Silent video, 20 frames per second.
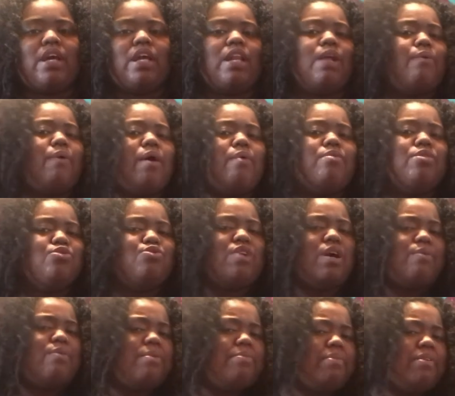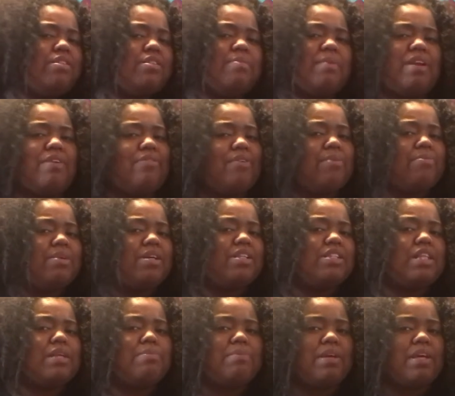And why would you not want to be somebody's friend
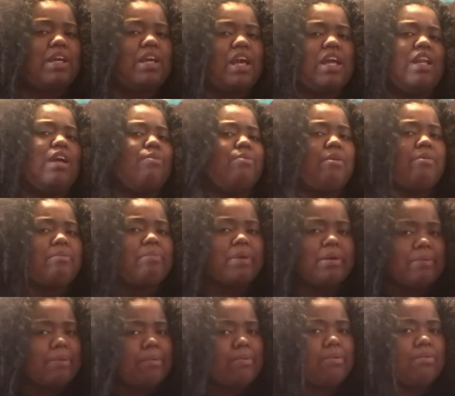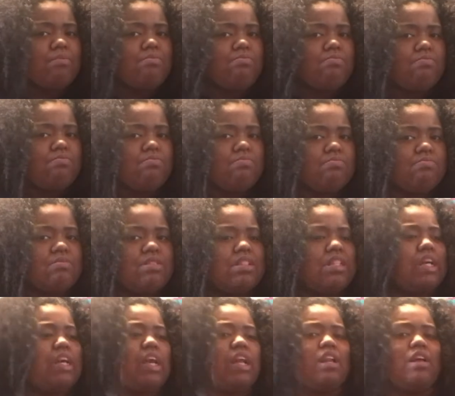because they big? Ain't nothing wrong with big people.
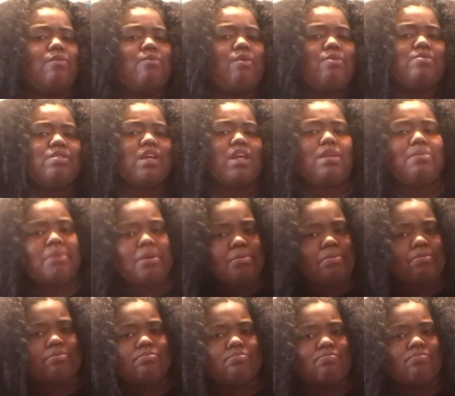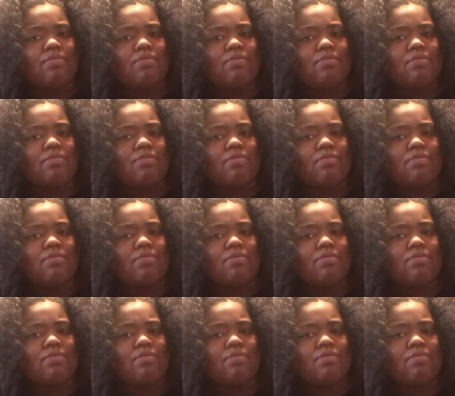Just like ain't nothing wrong with skinny people.